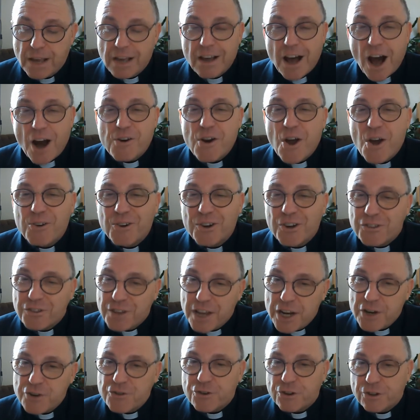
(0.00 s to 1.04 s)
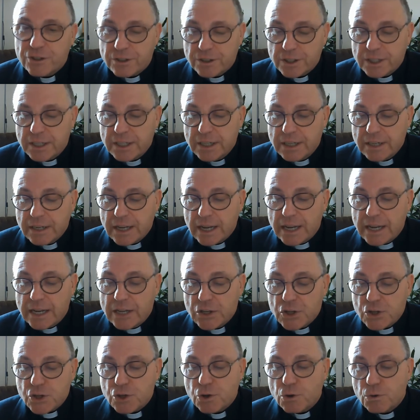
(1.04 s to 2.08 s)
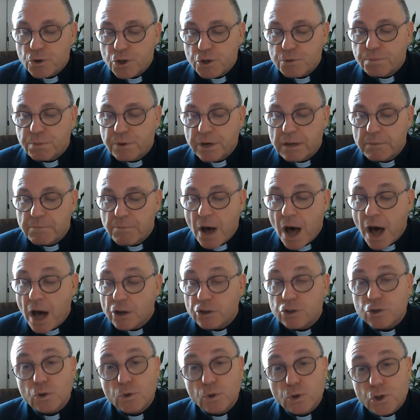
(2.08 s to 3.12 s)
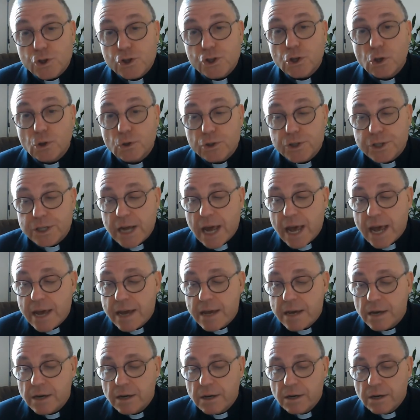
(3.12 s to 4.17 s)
Our own cathedral in Salisbury marked All Souls Day